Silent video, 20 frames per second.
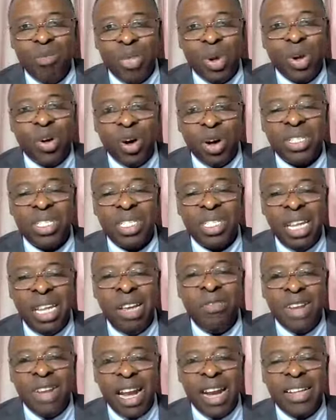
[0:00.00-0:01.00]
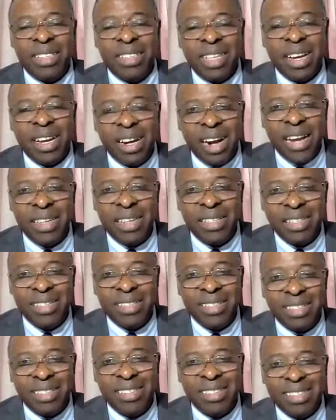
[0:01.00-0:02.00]
Because if there is a
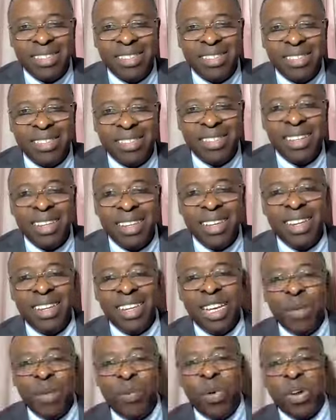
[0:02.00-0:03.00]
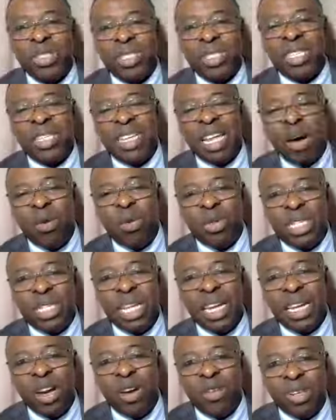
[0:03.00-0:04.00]
crisis, the person that will
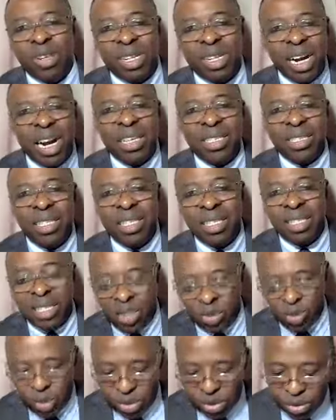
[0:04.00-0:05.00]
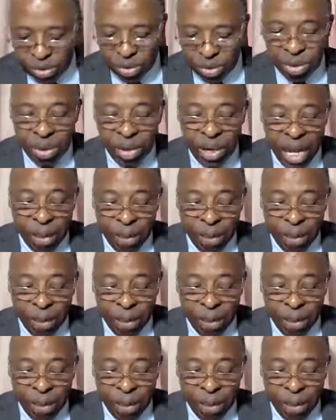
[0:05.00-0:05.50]
take care of the crisis is with you.